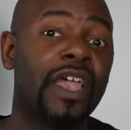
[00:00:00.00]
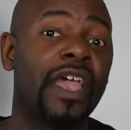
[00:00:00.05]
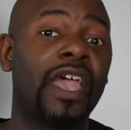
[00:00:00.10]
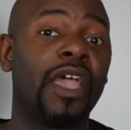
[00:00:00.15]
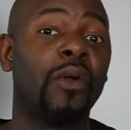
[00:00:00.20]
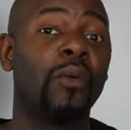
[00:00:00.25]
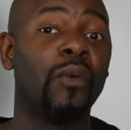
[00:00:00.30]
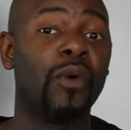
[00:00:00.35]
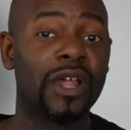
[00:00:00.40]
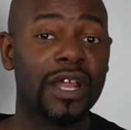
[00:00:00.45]

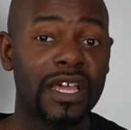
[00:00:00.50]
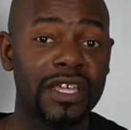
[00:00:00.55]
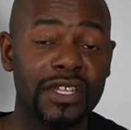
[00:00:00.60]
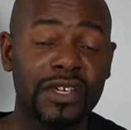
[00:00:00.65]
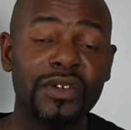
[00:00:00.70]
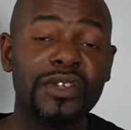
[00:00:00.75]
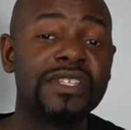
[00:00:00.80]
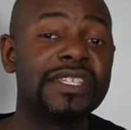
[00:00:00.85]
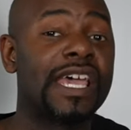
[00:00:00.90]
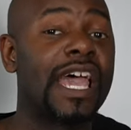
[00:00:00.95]
And what I
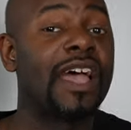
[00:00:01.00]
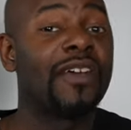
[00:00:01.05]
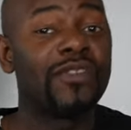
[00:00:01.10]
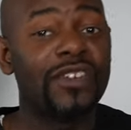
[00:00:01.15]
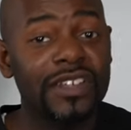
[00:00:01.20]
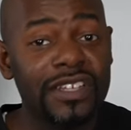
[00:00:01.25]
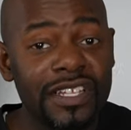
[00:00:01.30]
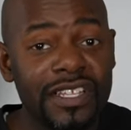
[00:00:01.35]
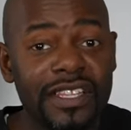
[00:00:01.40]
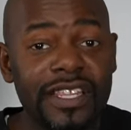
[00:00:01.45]
noticed after
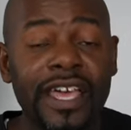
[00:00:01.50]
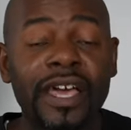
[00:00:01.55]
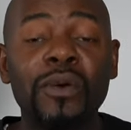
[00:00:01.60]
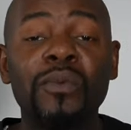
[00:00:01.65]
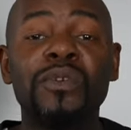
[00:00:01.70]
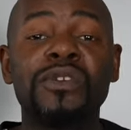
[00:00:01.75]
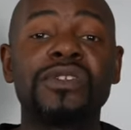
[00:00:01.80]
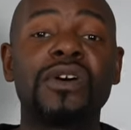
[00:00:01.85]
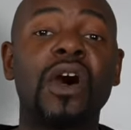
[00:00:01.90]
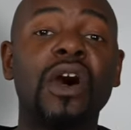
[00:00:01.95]
I did that
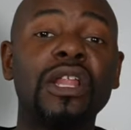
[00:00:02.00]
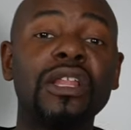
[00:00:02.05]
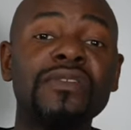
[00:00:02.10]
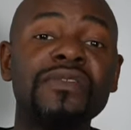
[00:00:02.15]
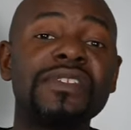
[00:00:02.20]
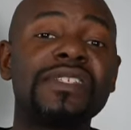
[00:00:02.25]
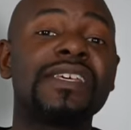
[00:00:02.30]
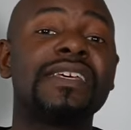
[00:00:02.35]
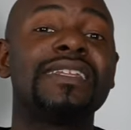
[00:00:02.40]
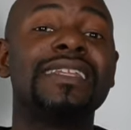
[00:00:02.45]
was all of
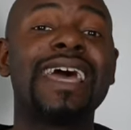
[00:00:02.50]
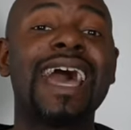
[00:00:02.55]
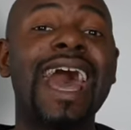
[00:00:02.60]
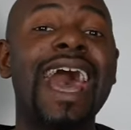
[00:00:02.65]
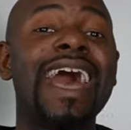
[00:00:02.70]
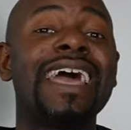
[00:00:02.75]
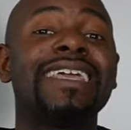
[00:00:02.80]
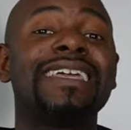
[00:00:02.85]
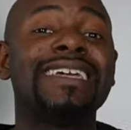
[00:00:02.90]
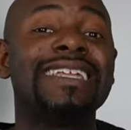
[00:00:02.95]
a sudden
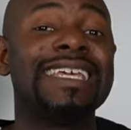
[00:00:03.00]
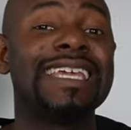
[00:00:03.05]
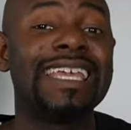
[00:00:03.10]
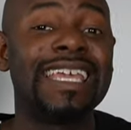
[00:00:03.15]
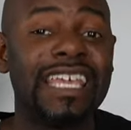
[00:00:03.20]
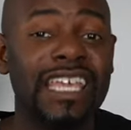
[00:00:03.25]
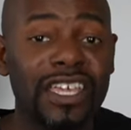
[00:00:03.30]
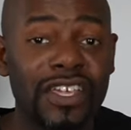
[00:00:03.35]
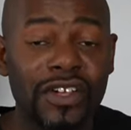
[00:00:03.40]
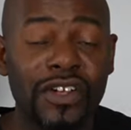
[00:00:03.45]
I could
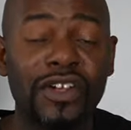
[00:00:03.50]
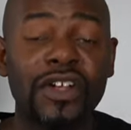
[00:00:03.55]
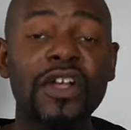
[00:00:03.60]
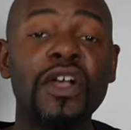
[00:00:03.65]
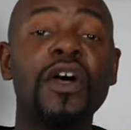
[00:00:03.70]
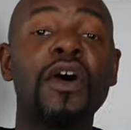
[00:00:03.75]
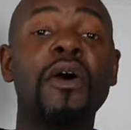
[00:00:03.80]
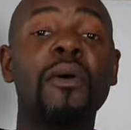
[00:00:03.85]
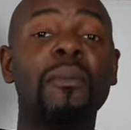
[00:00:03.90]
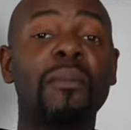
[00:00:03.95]
hear
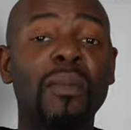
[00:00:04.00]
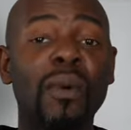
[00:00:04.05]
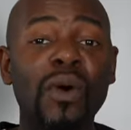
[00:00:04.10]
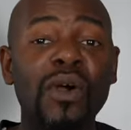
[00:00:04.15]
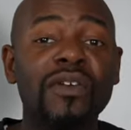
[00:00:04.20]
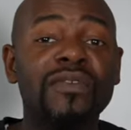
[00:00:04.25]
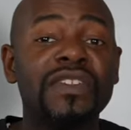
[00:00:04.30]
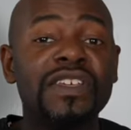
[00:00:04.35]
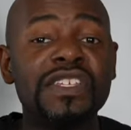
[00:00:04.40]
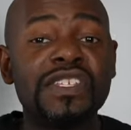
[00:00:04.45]

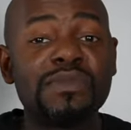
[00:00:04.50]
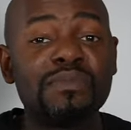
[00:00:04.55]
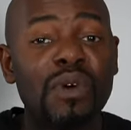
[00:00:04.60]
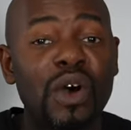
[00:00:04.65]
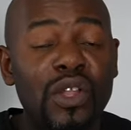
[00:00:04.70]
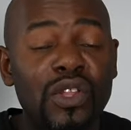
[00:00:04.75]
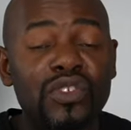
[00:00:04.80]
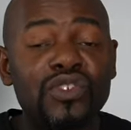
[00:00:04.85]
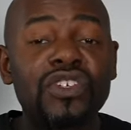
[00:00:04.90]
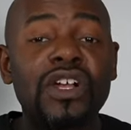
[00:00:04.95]
more of these
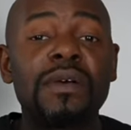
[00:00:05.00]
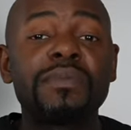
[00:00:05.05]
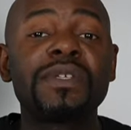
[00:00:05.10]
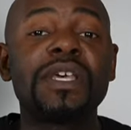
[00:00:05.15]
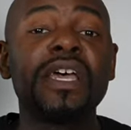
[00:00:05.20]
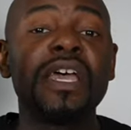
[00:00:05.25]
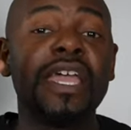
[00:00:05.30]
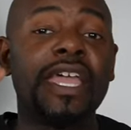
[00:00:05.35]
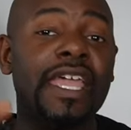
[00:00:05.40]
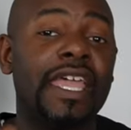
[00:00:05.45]
smaller drops
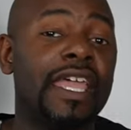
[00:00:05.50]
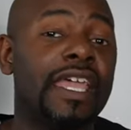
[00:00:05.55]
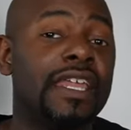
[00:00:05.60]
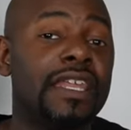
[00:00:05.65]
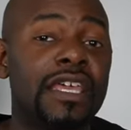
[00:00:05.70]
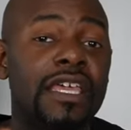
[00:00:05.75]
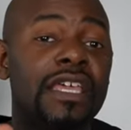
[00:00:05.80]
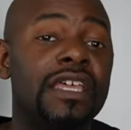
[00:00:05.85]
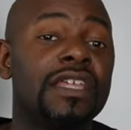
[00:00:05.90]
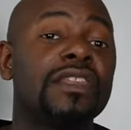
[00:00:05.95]

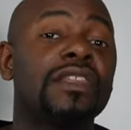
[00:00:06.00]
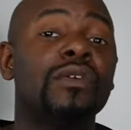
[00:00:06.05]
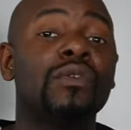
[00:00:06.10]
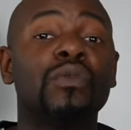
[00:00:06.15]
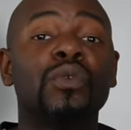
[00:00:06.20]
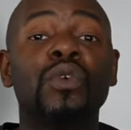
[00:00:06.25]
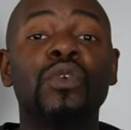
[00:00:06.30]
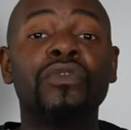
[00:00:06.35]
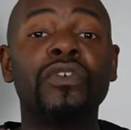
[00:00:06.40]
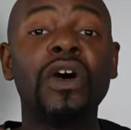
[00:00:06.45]
hitting the
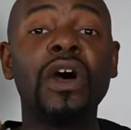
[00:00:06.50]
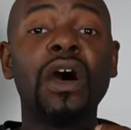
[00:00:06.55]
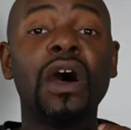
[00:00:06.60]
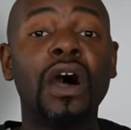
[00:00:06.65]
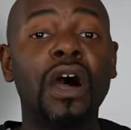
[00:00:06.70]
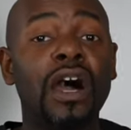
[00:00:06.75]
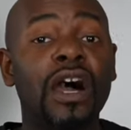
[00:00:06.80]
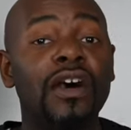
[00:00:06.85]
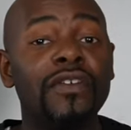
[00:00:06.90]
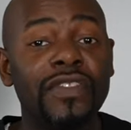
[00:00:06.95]
roof
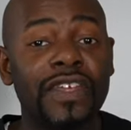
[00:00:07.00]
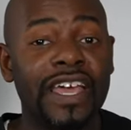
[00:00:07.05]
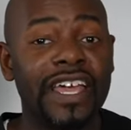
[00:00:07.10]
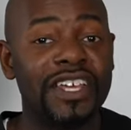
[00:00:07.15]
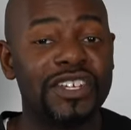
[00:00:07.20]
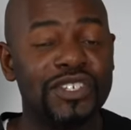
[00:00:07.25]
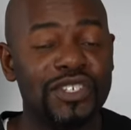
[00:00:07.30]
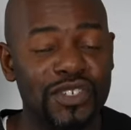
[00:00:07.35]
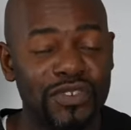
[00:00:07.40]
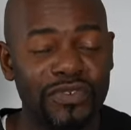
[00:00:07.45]
of the
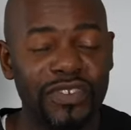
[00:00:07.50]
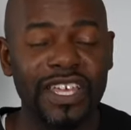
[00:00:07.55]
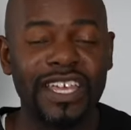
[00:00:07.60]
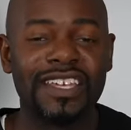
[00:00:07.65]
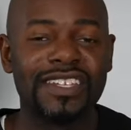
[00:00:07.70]
SUV.